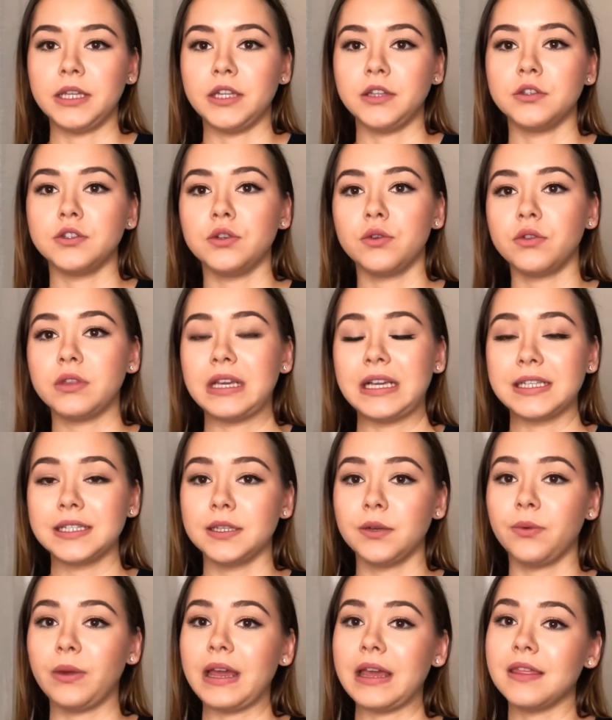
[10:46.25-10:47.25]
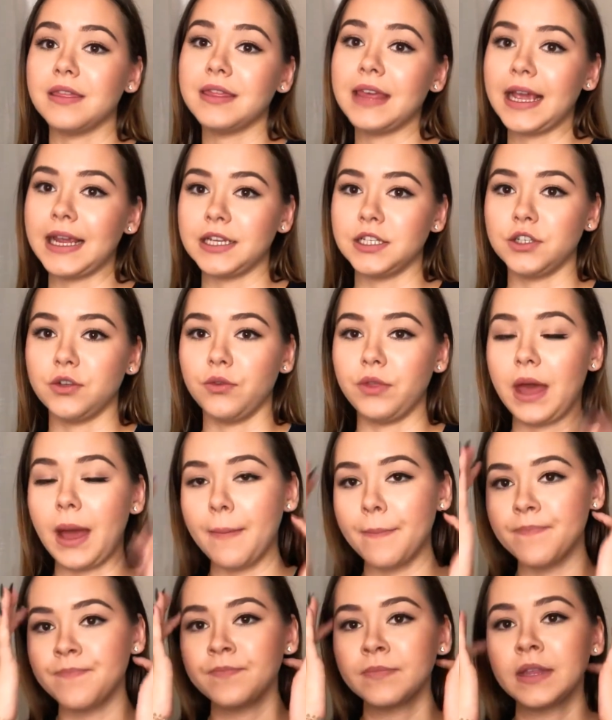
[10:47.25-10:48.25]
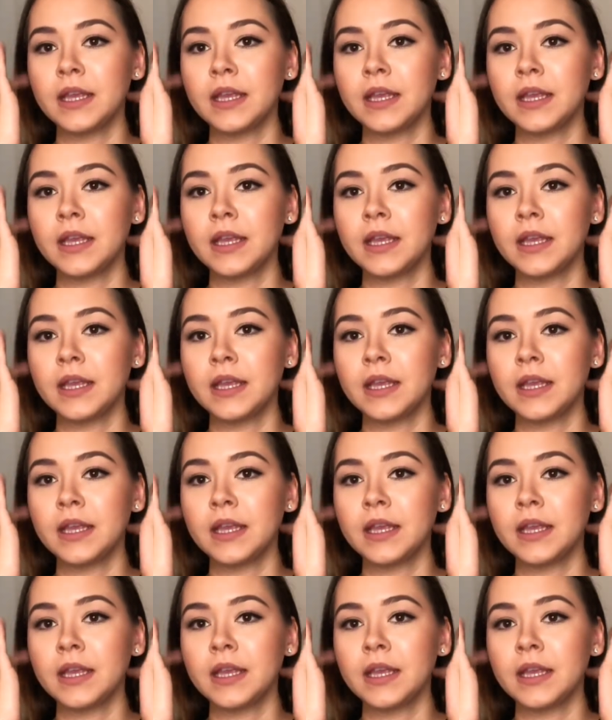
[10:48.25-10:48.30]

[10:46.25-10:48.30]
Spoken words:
and you do things the way they do them,